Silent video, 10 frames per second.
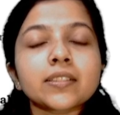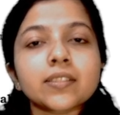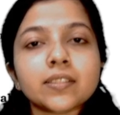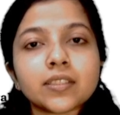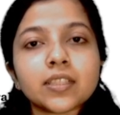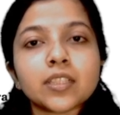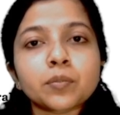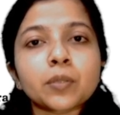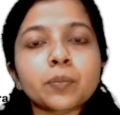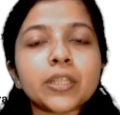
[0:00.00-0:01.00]
a
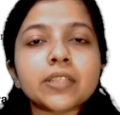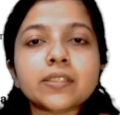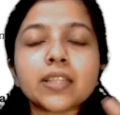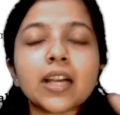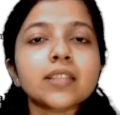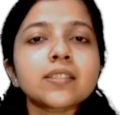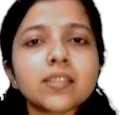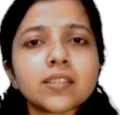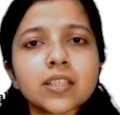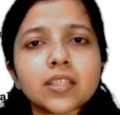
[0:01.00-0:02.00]
sustainable place? Can
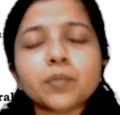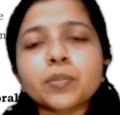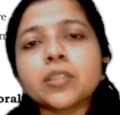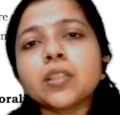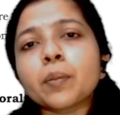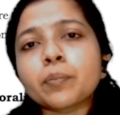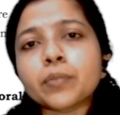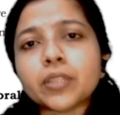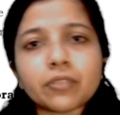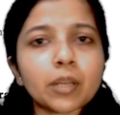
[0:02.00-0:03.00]
sustainable
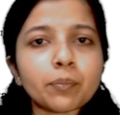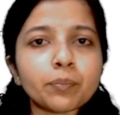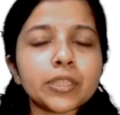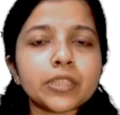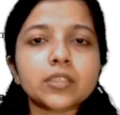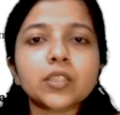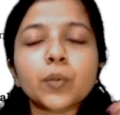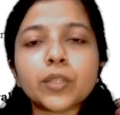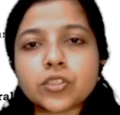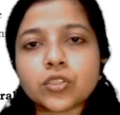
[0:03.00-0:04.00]
development, the
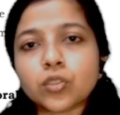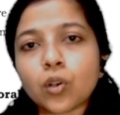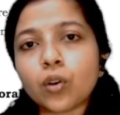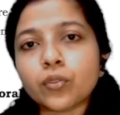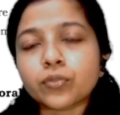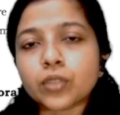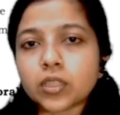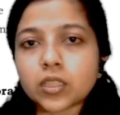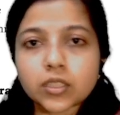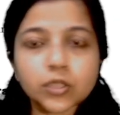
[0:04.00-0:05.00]
question of
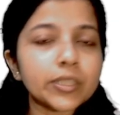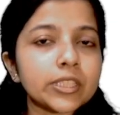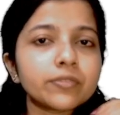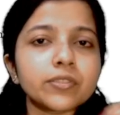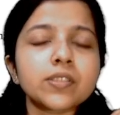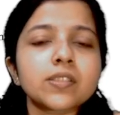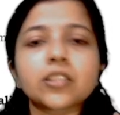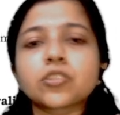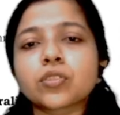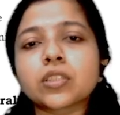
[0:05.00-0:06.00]
21st
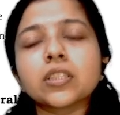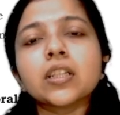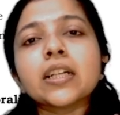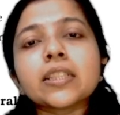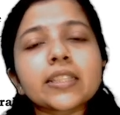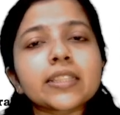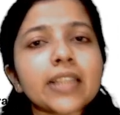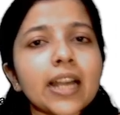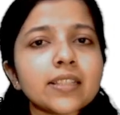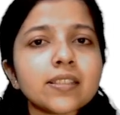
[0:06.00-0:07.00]
century, that
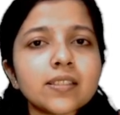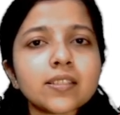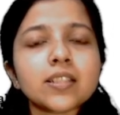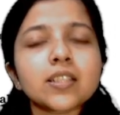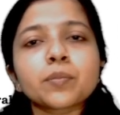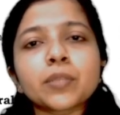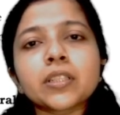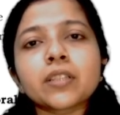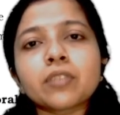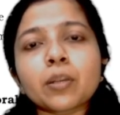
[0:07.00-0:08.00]
can sustainable
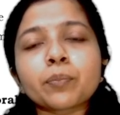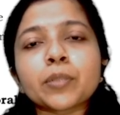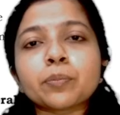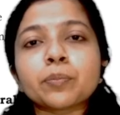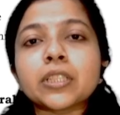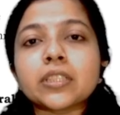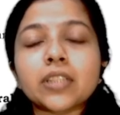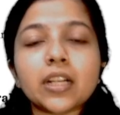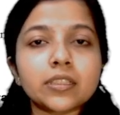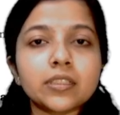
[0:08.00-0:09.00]
development be
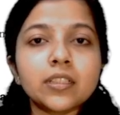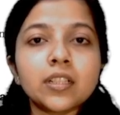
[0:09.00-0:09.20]
done